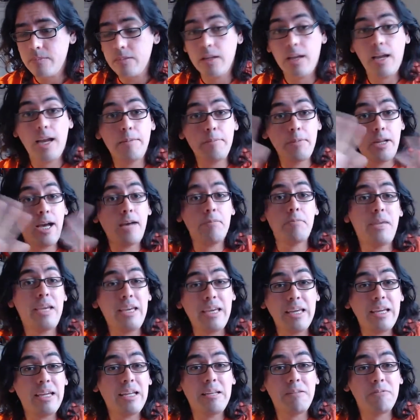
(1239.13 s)
I'm not
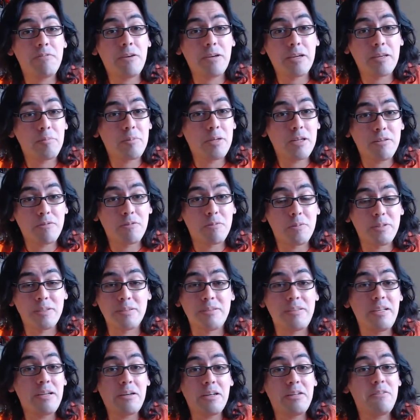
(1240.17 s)
making any fucking money from
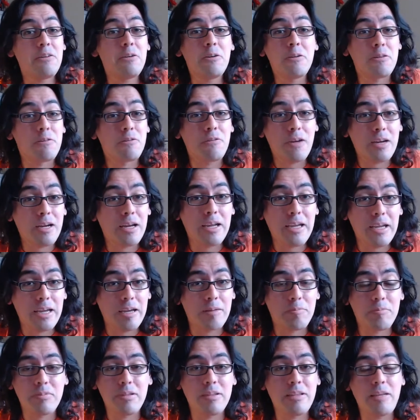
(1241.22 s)
this. They don't even know who the fuck I
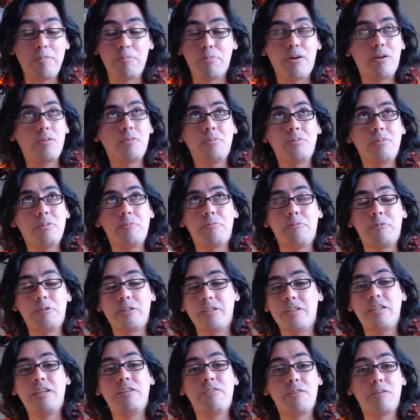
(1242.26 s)
am. And they probably
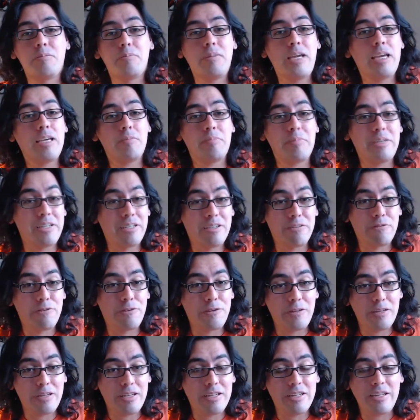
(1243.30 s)
wouldn't even make me an
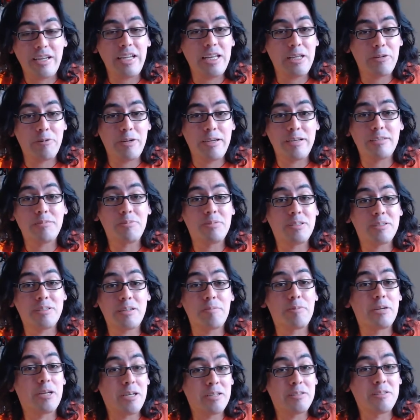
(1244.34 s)
affiliate anyways because
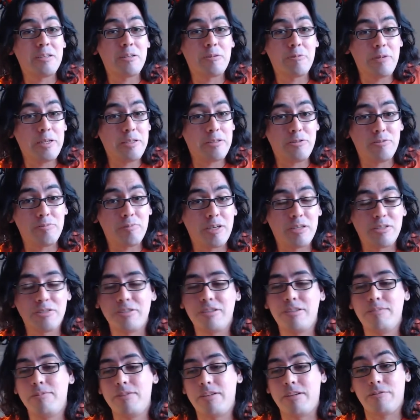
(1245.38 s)
I'm cussing way too much.
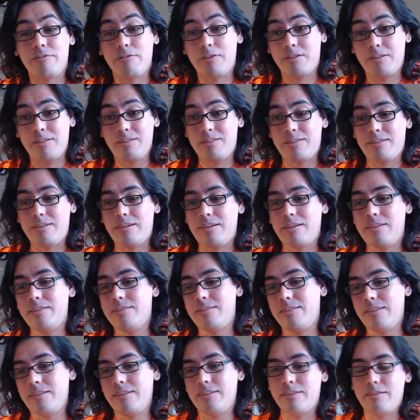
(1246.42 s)
They'd be like, fuck this guy.
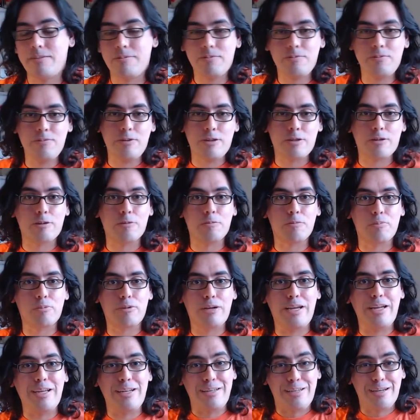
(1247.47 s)
He's like gonna fuck our
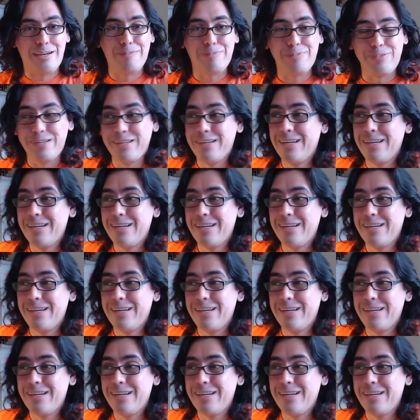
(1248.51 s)
brand up.